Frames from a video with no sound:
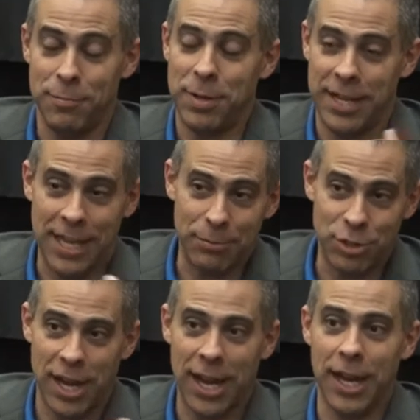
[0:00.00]
P D M
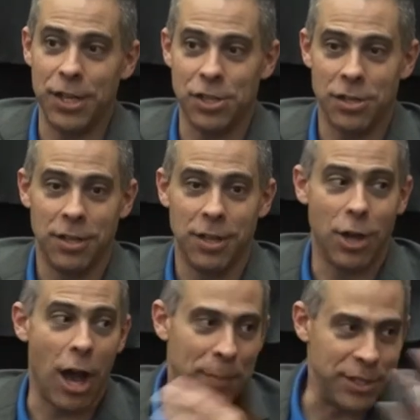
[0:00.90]
change,
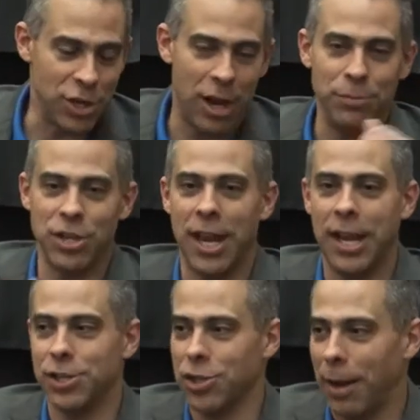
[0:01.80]
copy geom
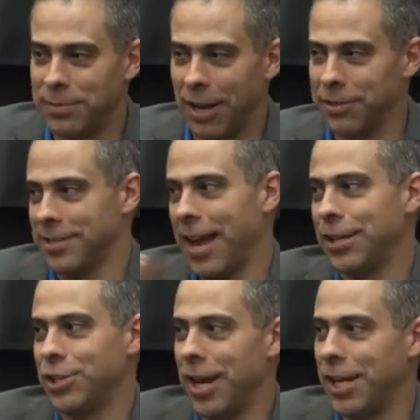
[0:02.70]
change, top-down
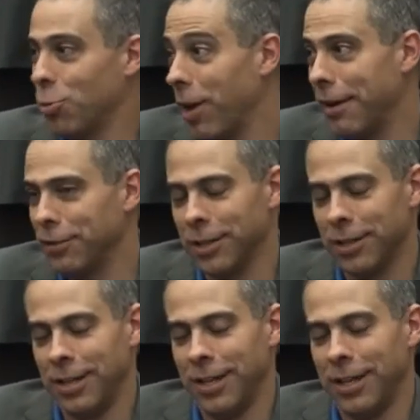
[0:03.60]
design change, whatever.
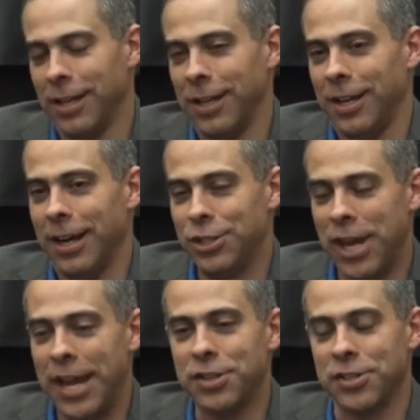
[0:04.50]
A
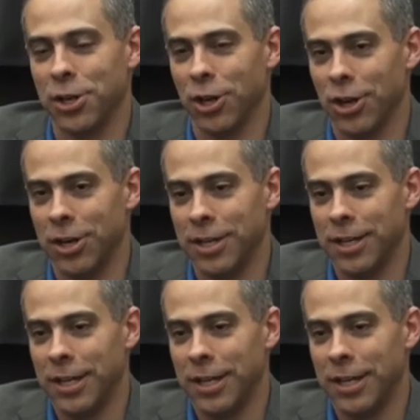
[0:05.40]
change has occurred,